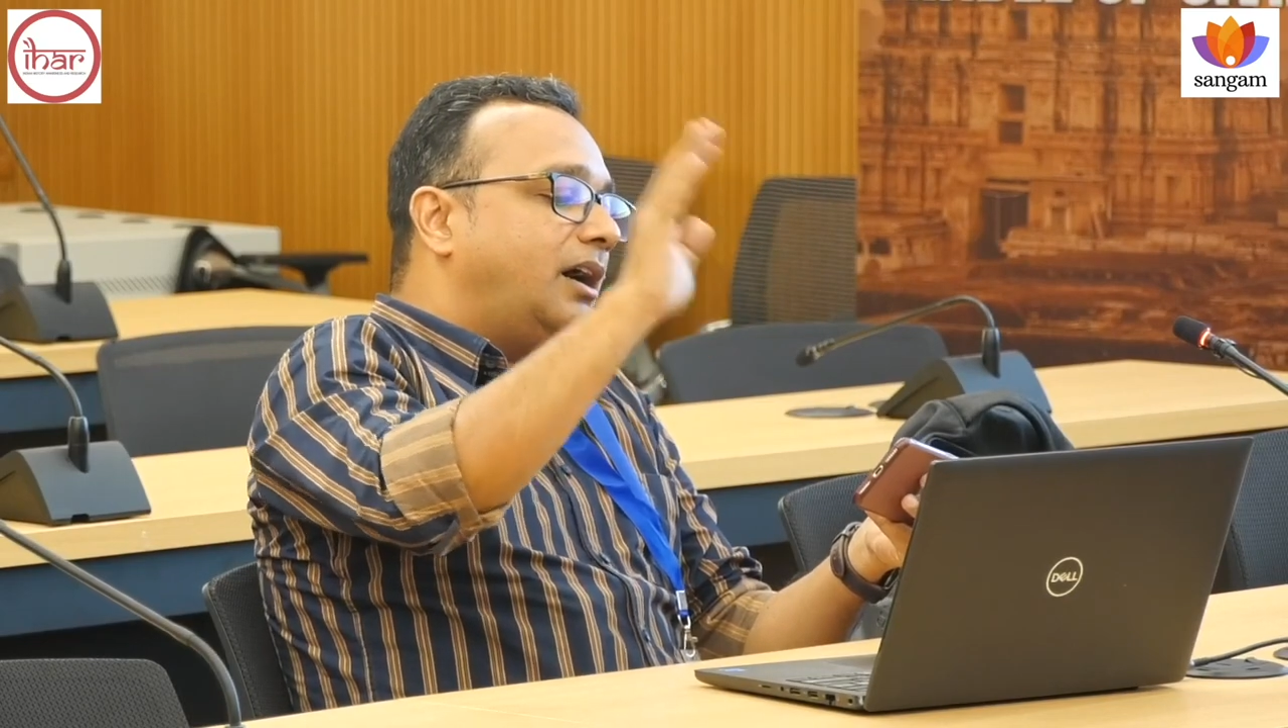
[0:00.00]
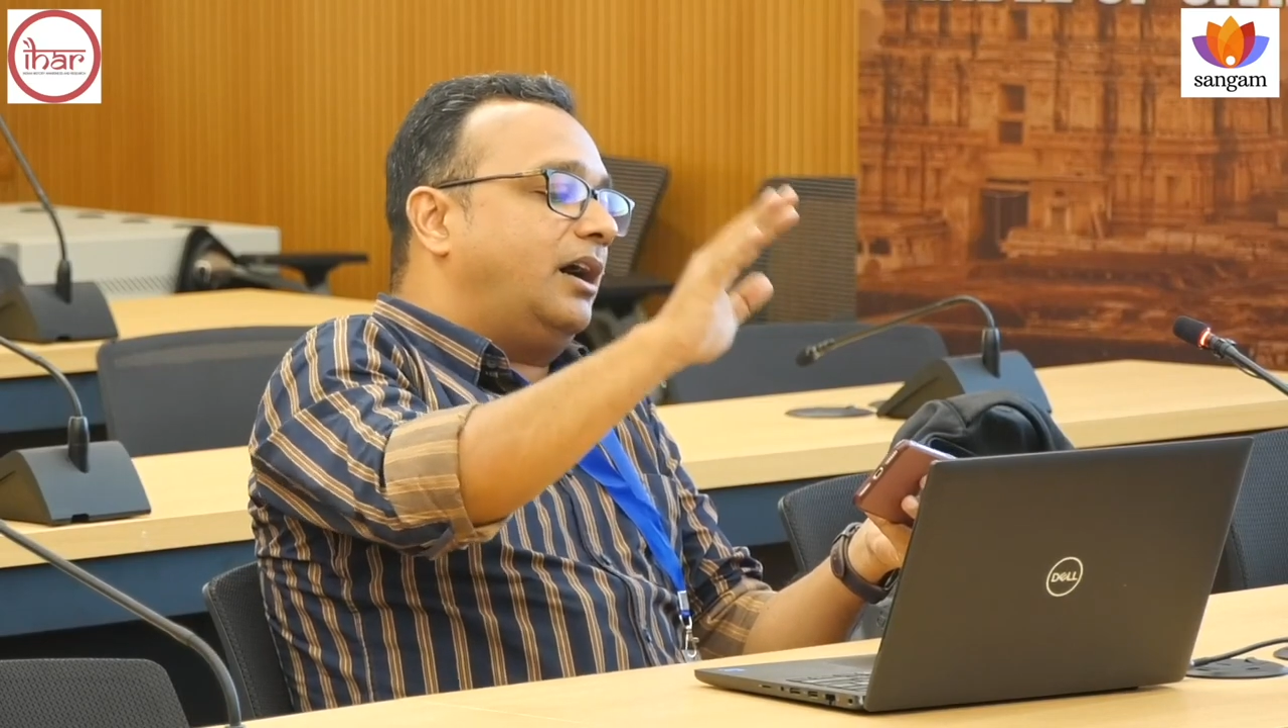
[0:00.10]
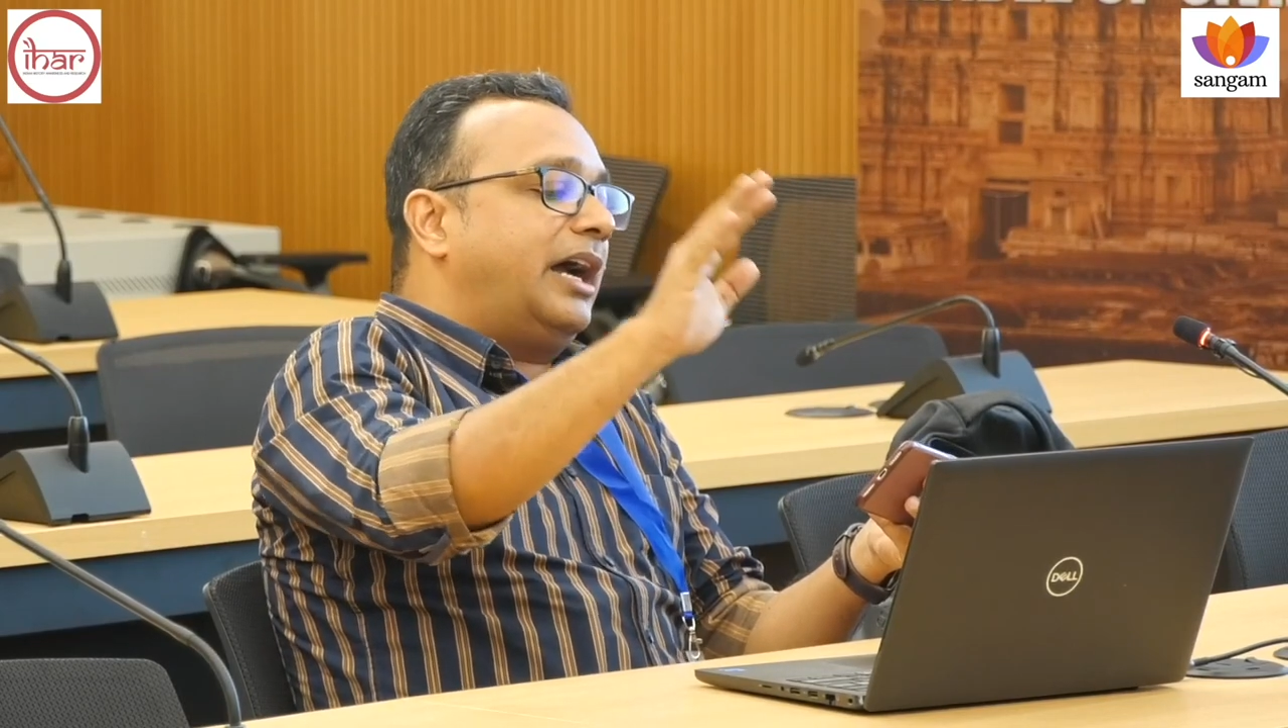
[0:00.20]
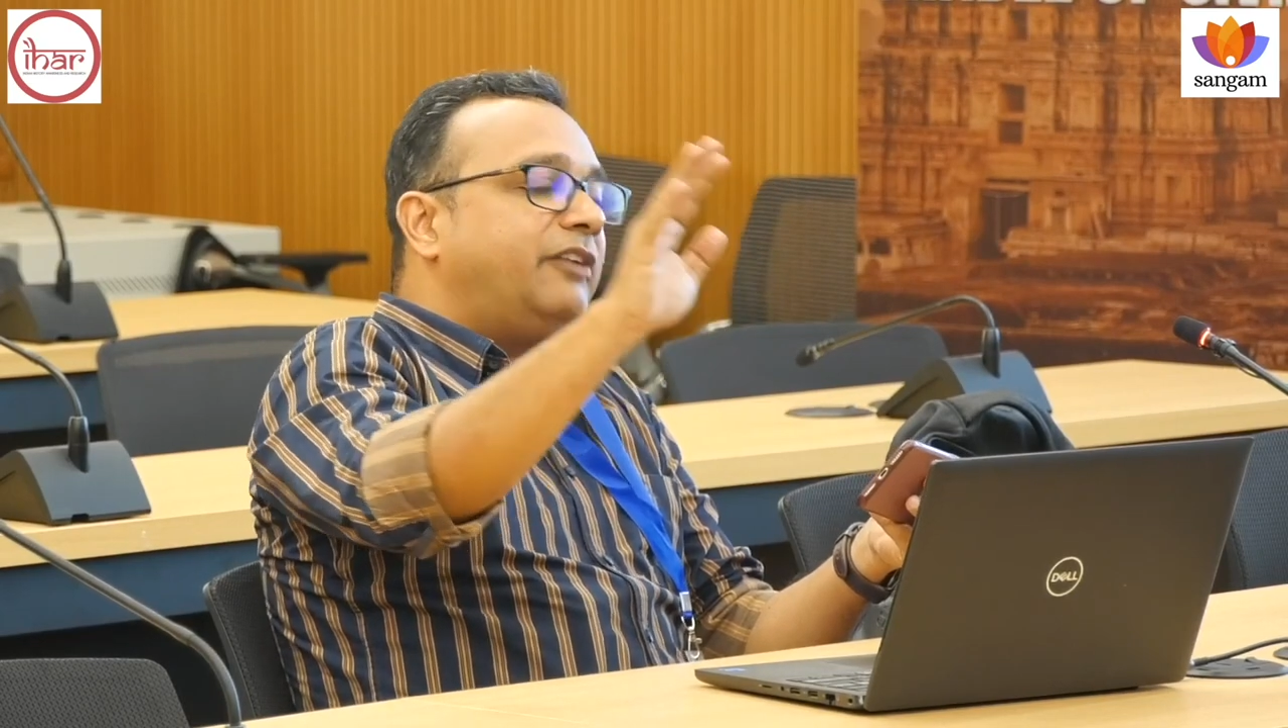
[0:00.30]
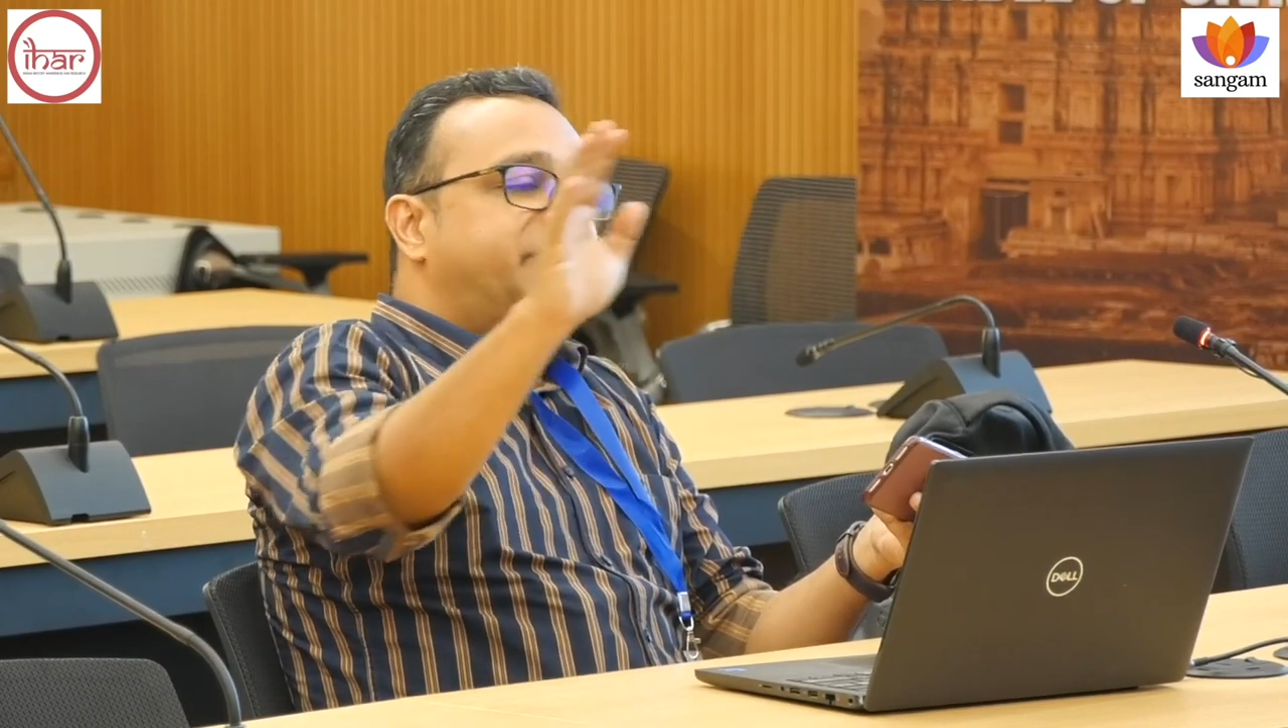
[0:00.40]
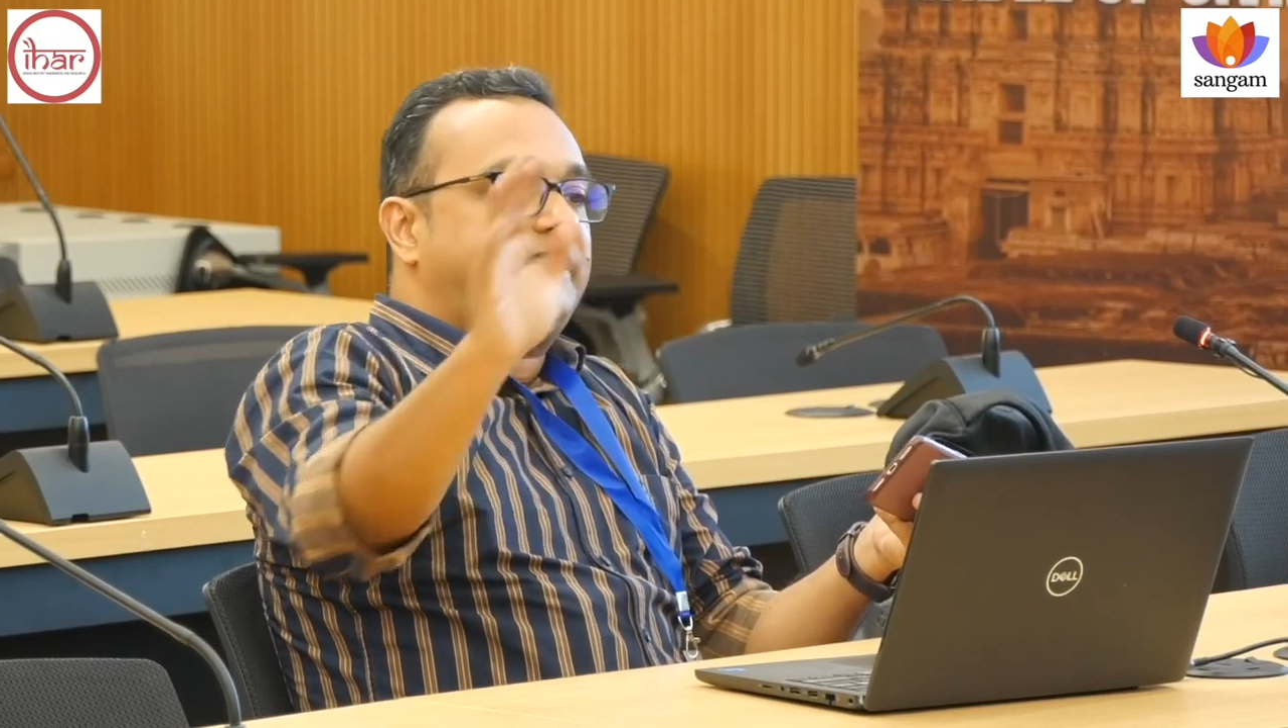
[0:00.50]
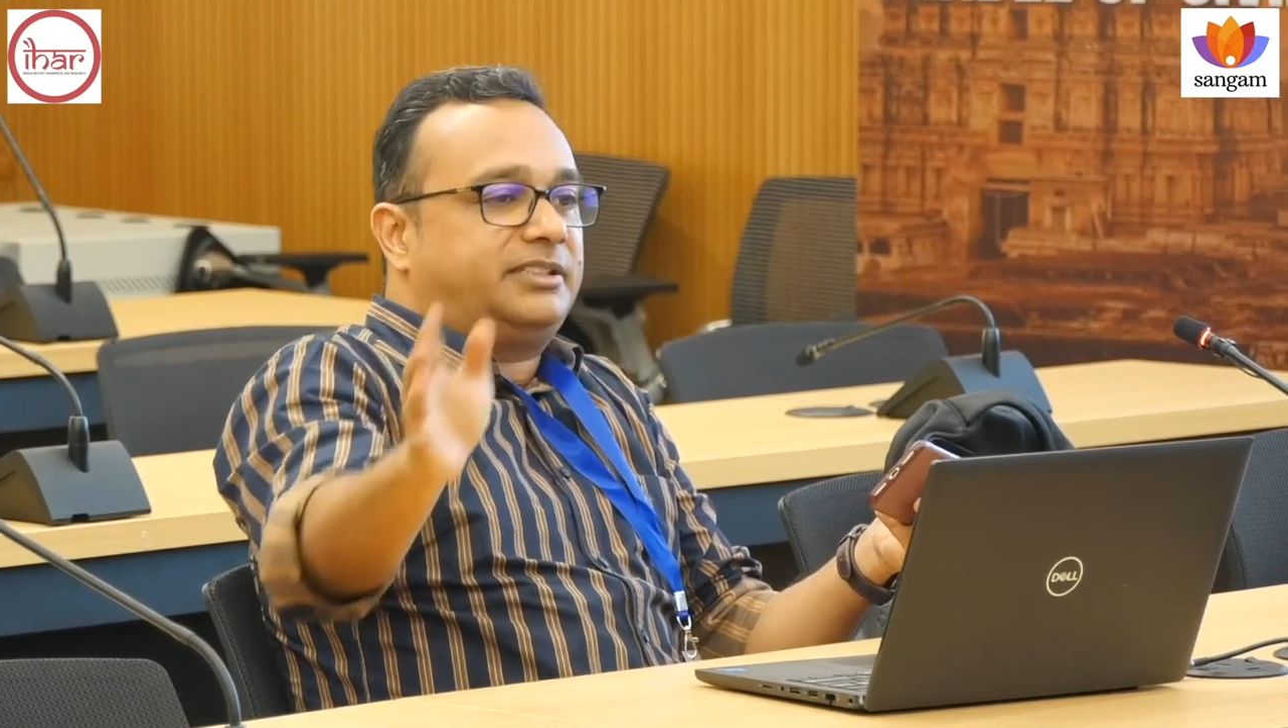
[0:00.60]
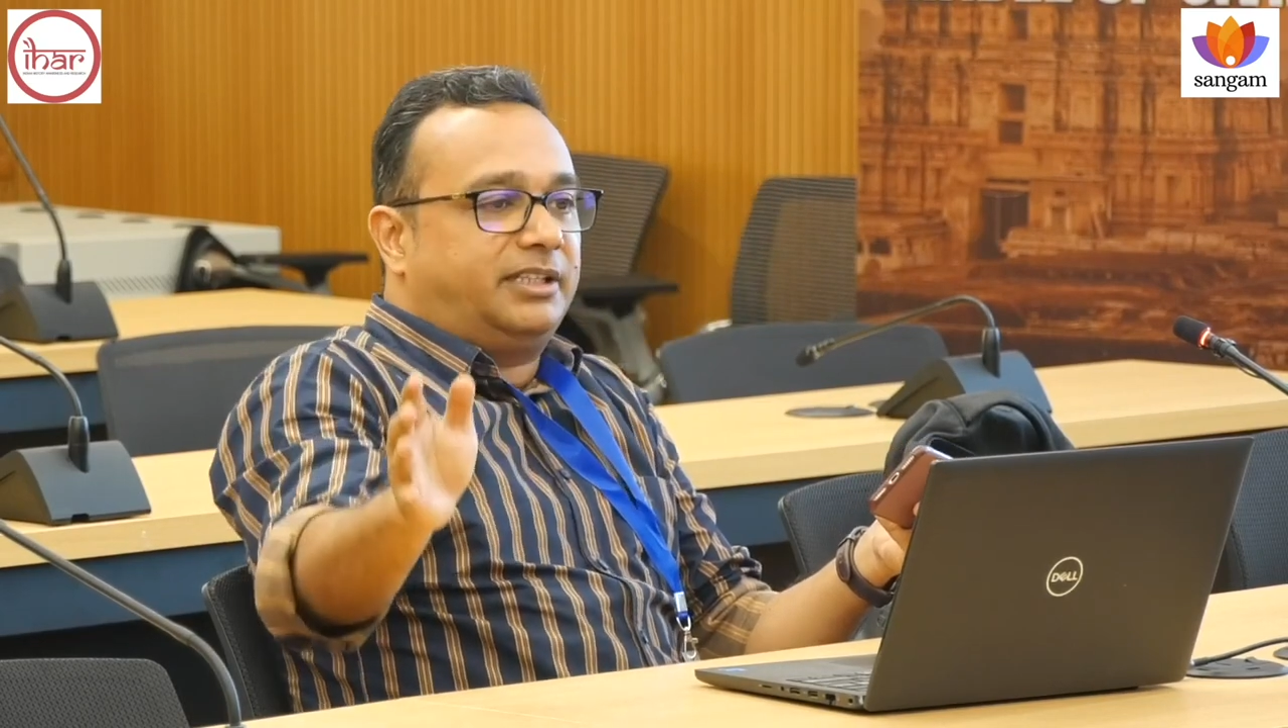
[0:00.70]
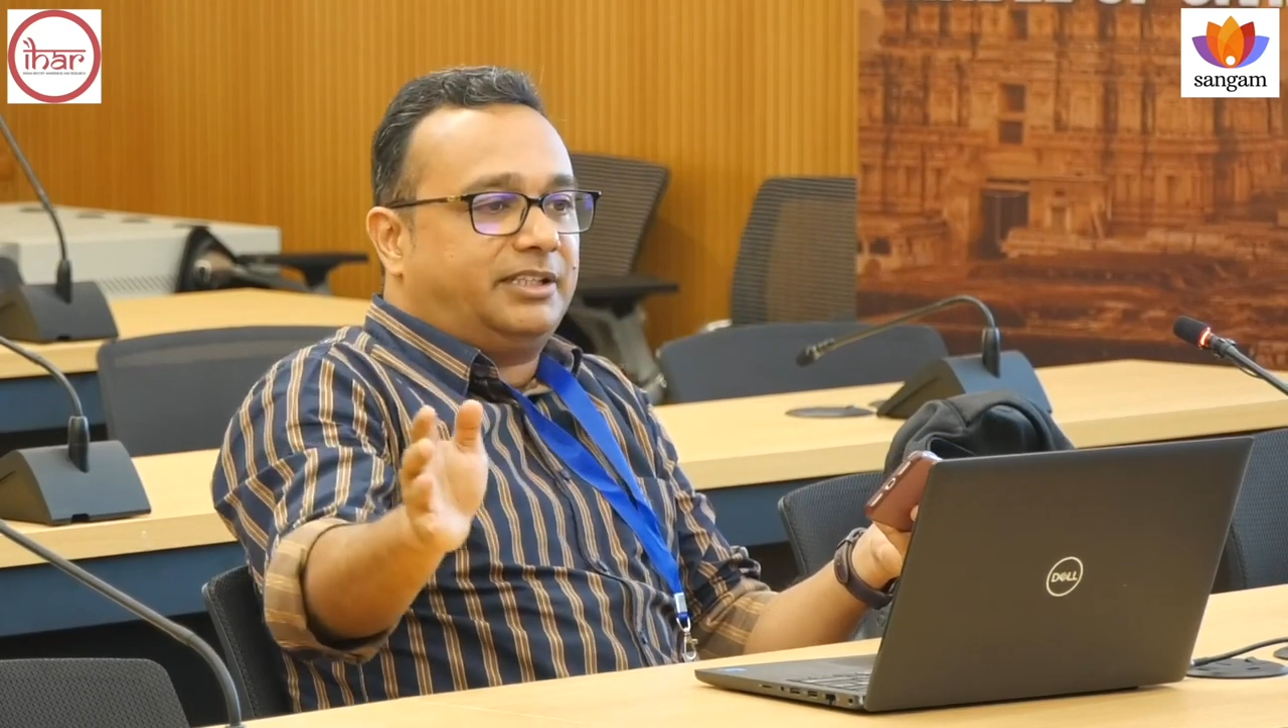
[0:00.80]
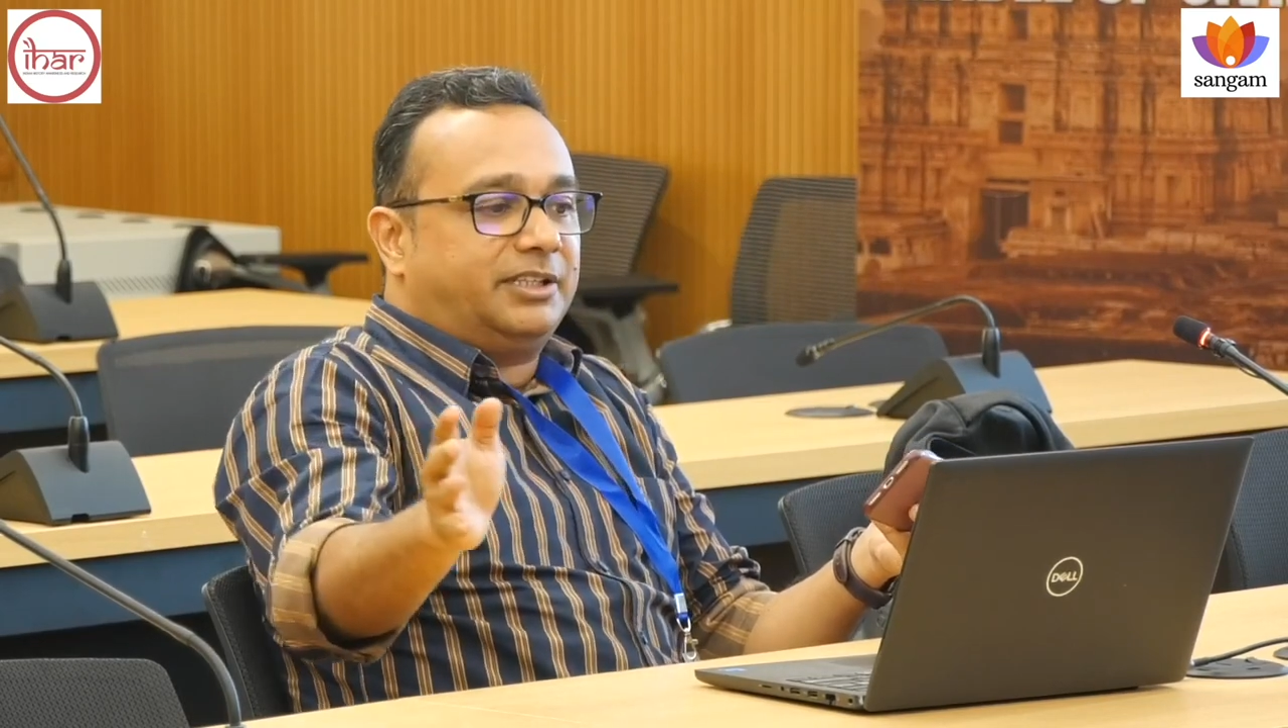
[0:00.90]
ha and
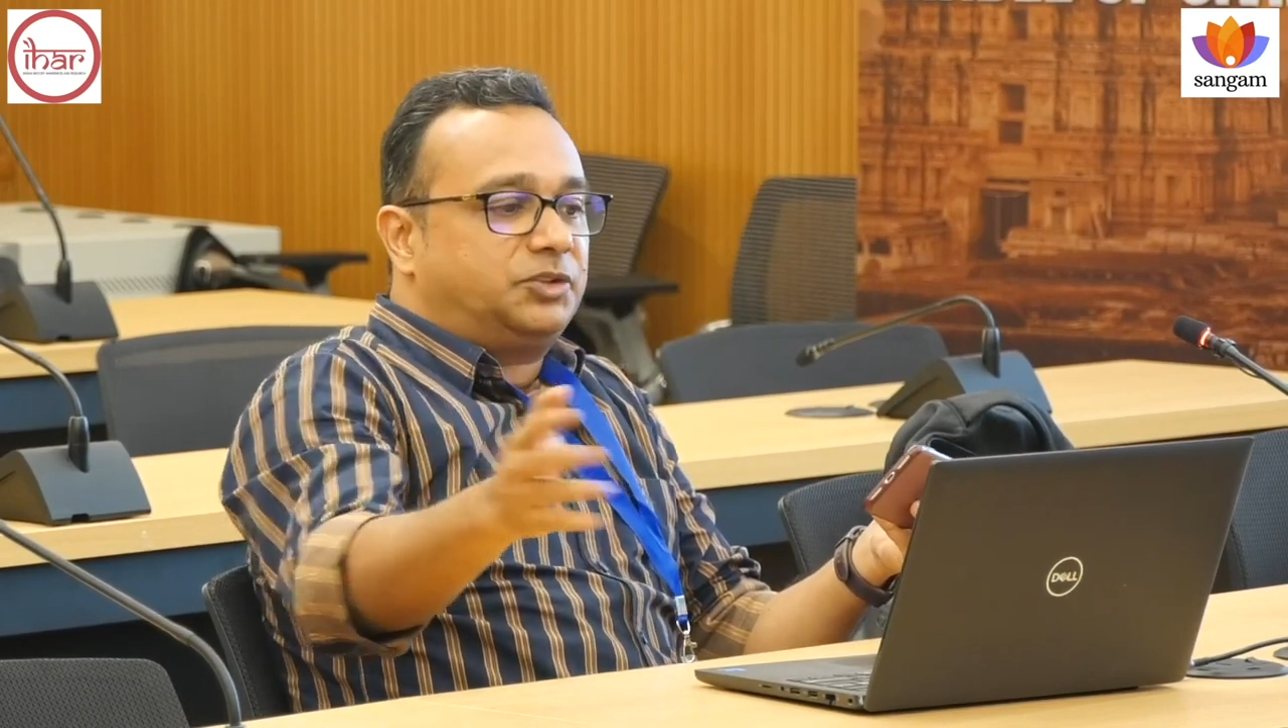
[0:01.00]
visarjaniya.